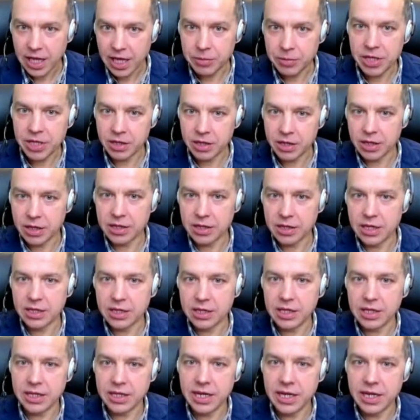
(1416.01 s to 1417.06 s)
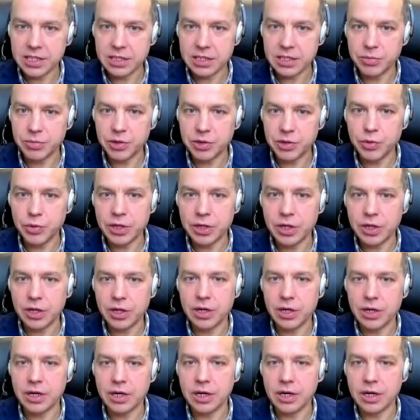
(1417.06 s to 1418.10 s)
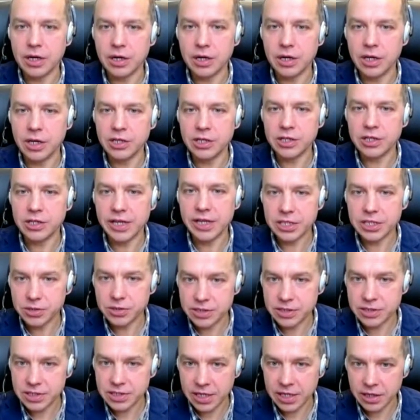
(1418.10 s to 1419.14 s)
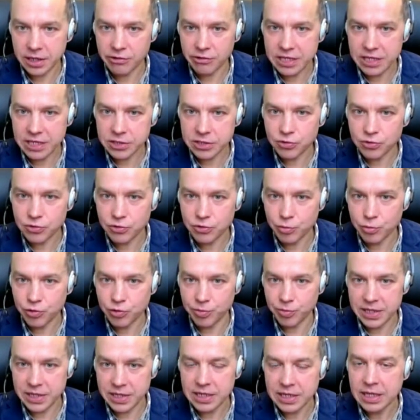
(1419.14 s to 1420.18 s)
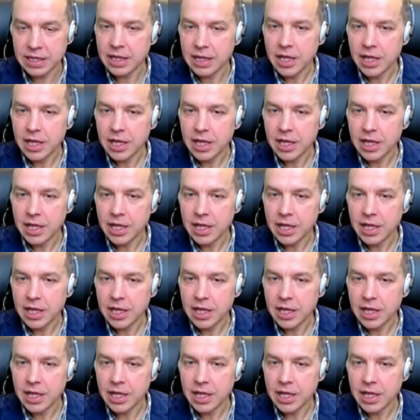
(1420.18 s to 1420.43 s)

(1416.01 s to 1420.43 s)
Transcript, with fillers: I mean, uh, that connection between uh, intellectuals and grassroots movement.